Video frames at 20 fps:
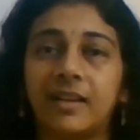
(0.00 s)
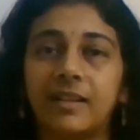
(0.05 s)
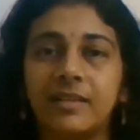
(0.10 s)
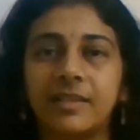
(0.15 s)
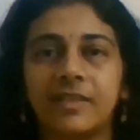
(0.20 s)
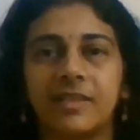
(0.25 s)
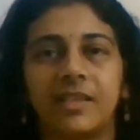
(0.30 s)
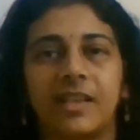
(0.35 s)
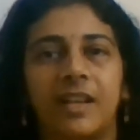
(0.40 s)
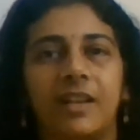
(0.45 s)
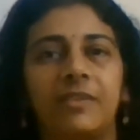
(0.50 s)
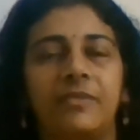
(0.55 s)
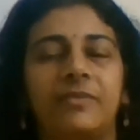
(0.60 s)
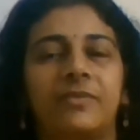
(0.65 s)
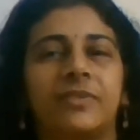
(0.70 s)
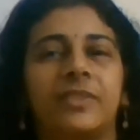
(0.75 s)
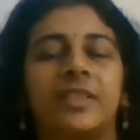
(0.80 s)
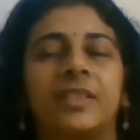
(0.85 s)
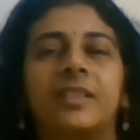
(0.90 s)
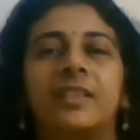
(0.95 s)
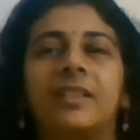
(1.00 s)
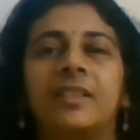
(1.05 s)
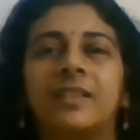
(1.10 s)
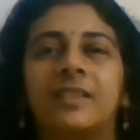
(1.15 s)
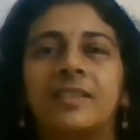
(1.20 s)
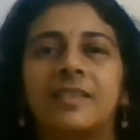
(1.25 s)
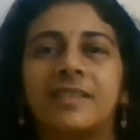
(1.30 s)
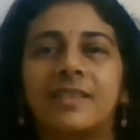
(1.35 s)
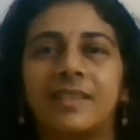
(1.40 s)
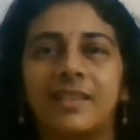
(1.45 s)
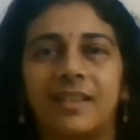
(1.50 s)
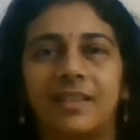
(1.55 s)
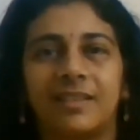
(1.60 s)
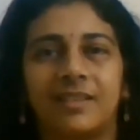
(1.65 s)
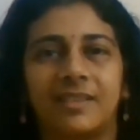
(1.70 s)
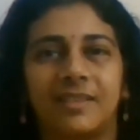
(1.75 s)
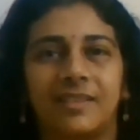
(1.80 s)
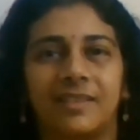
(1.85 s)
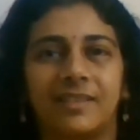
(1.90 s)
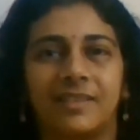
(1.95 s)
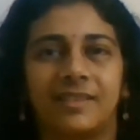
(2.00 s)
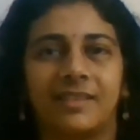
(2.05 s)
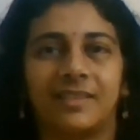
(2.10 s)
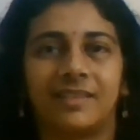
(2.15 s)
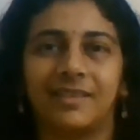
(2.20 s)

self cells.